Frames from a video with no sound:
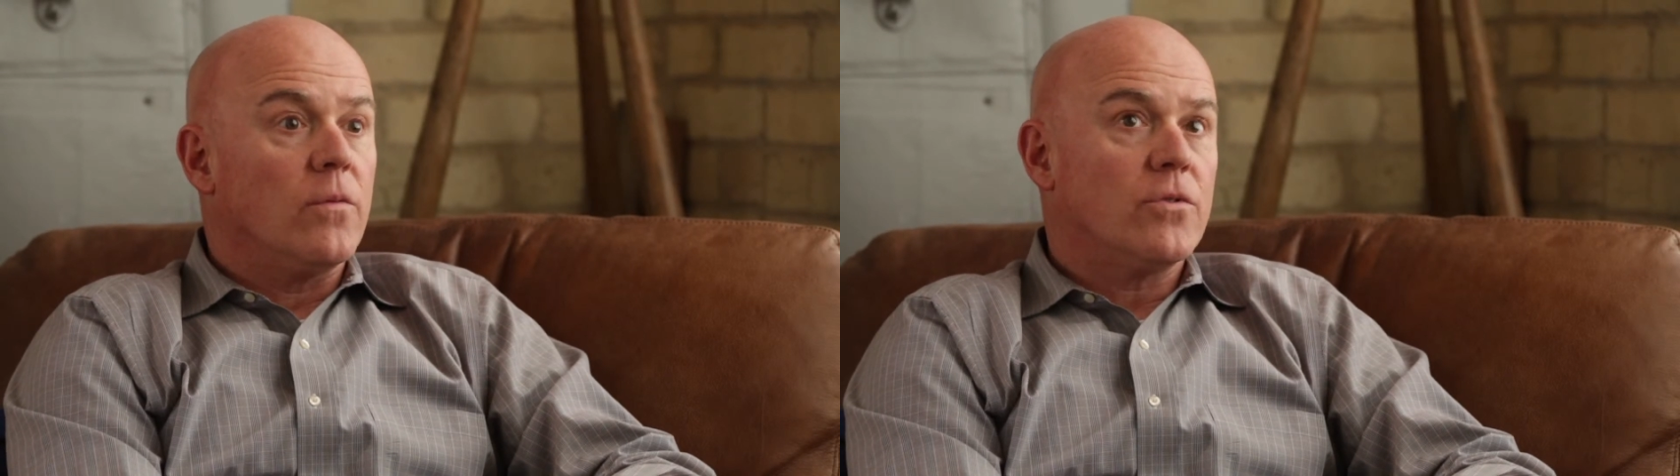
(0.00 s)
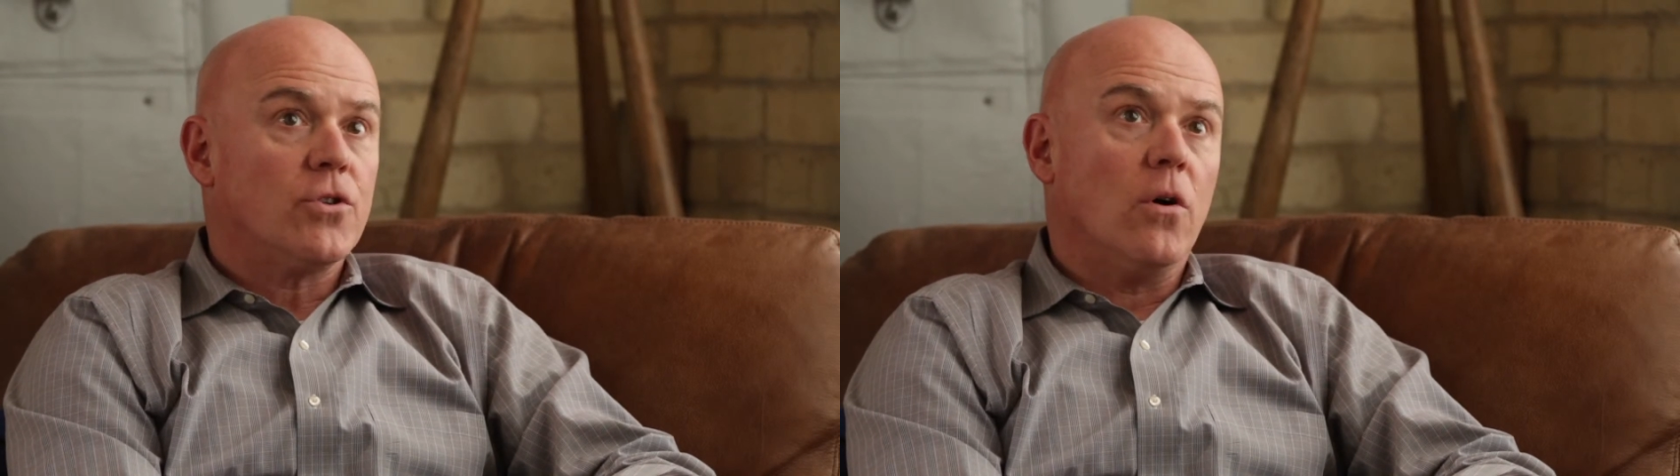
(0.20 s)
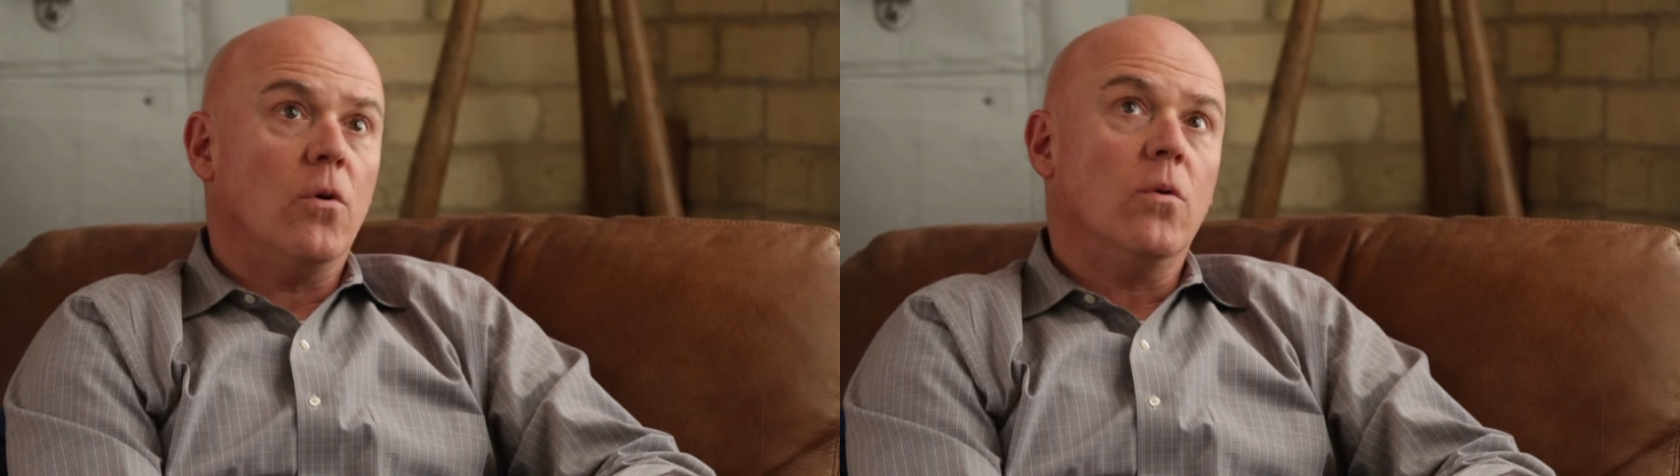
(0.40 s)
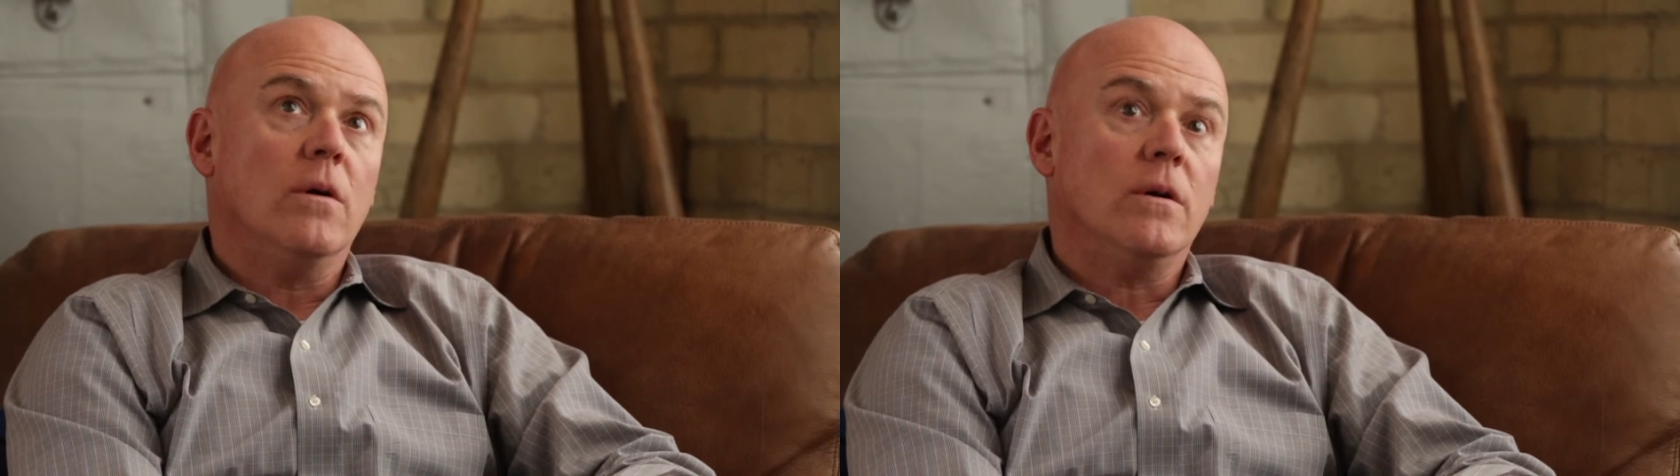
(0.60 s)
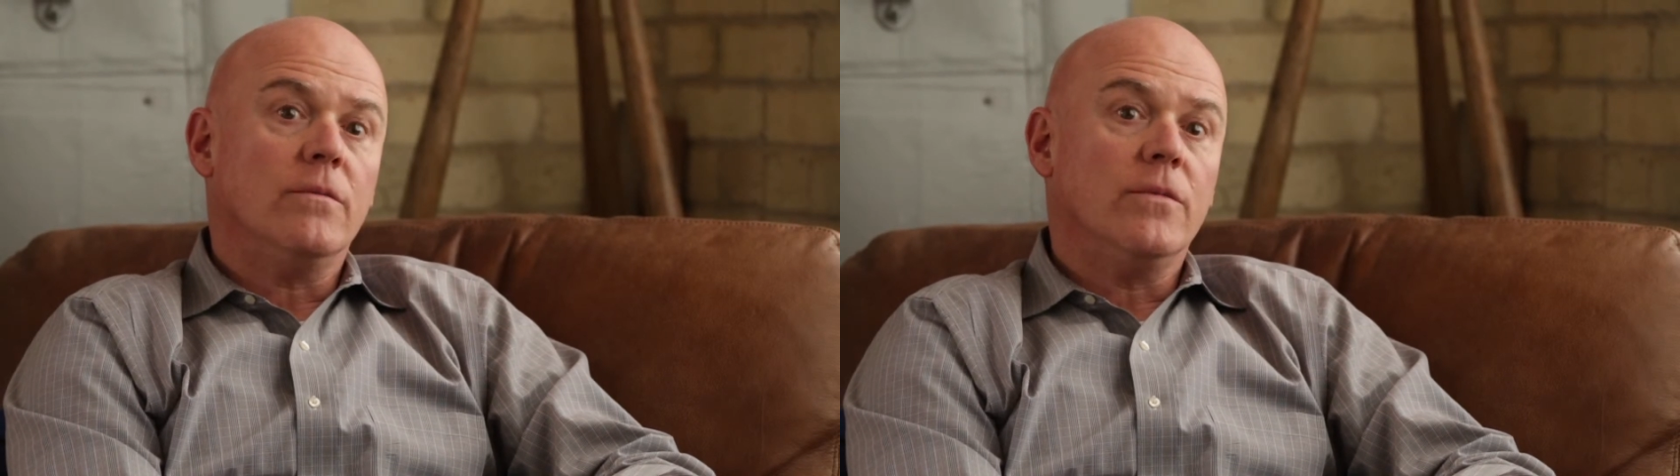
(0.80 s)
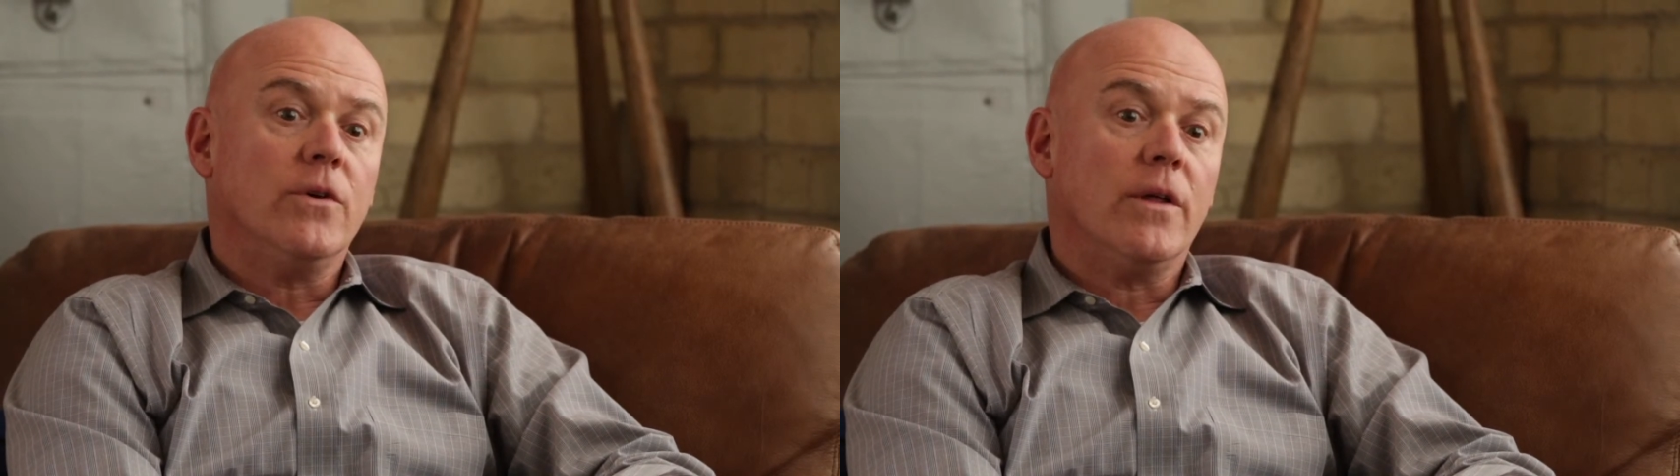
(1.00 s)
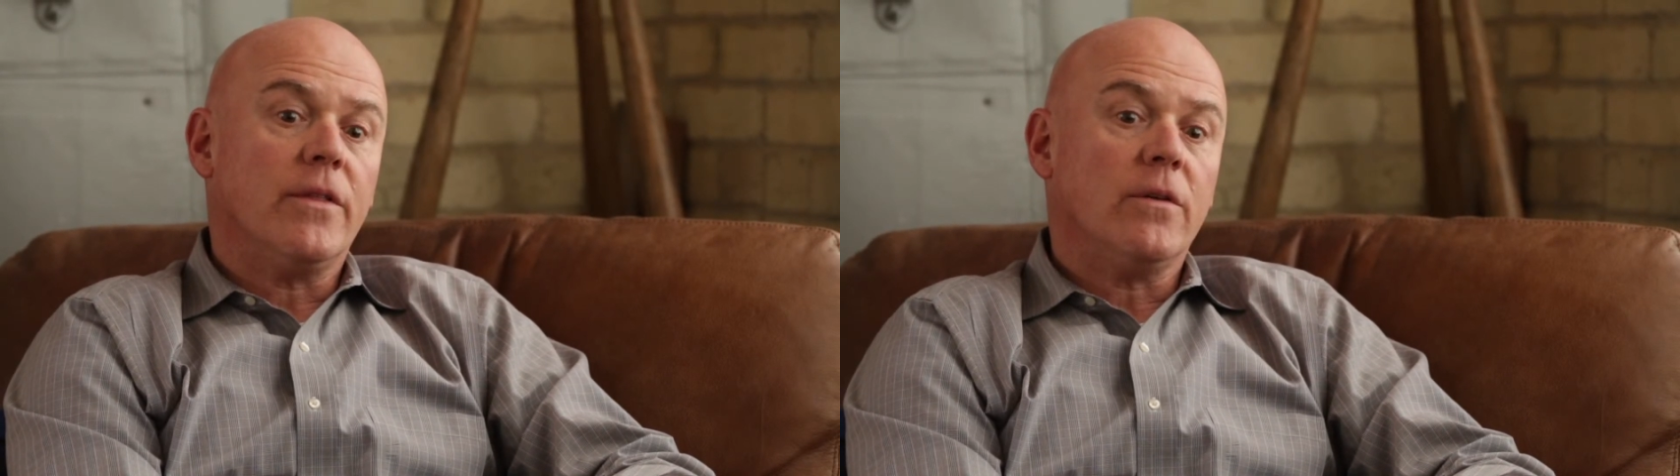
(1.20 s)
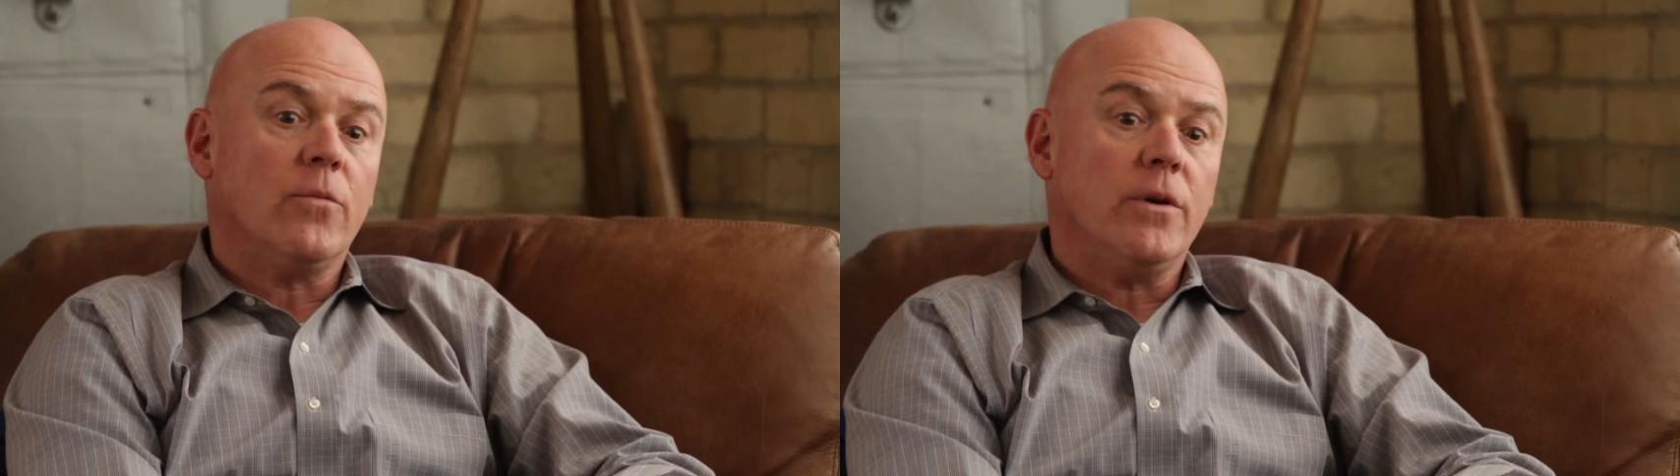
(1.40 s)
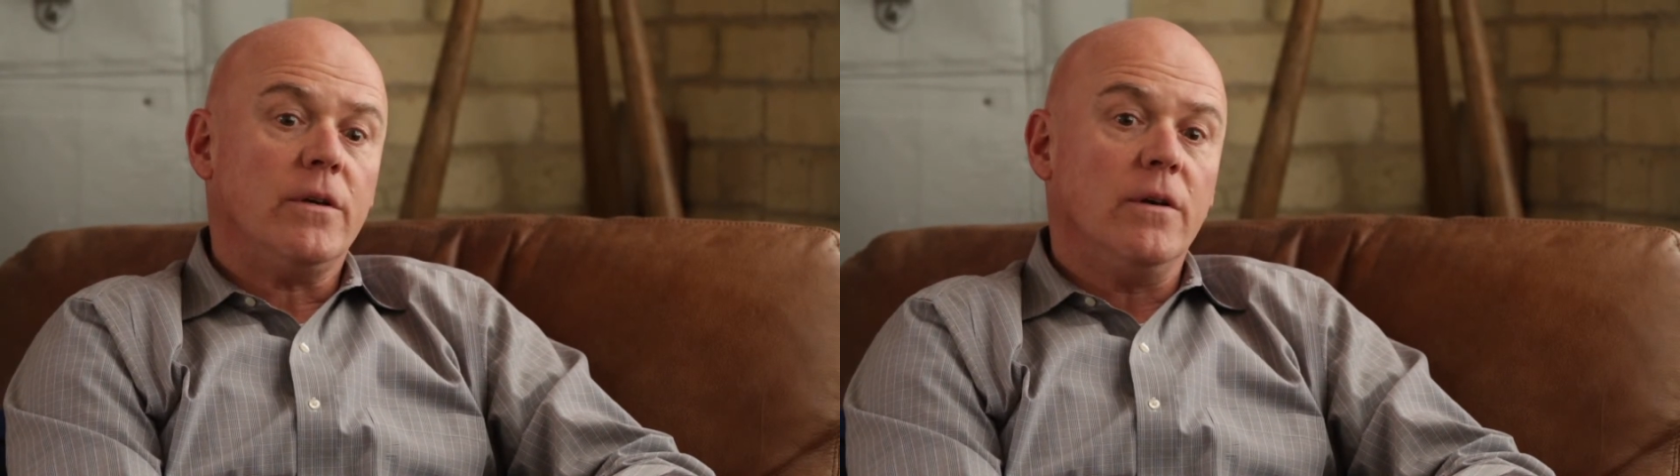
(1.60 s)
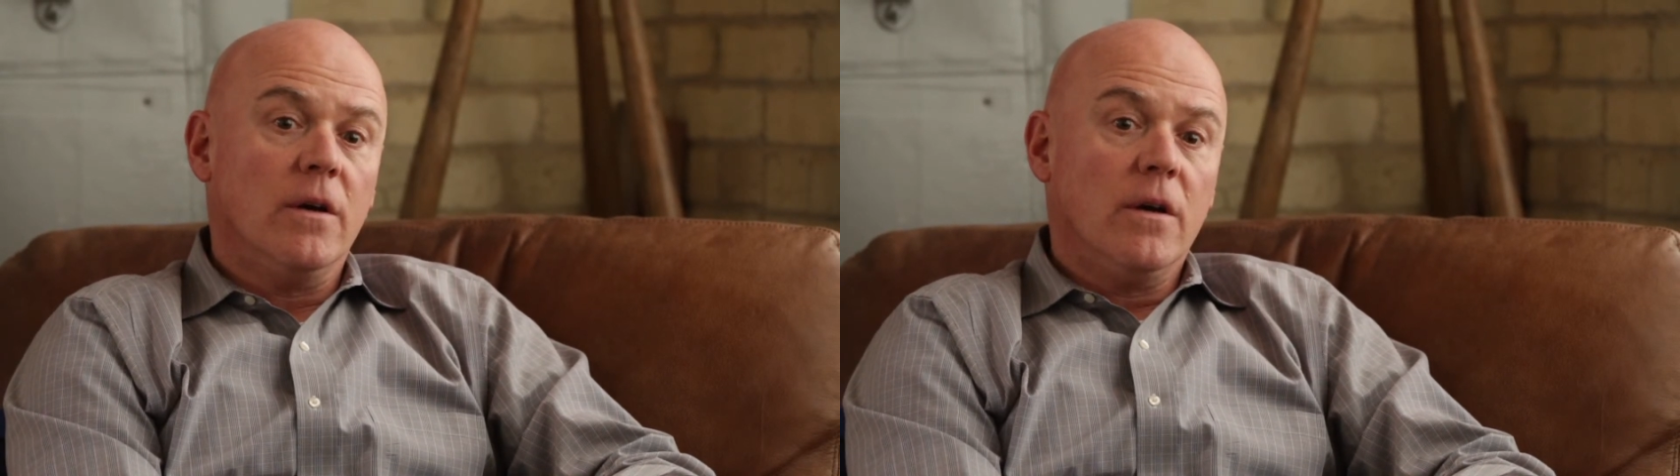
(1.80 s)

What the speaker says: show, I think we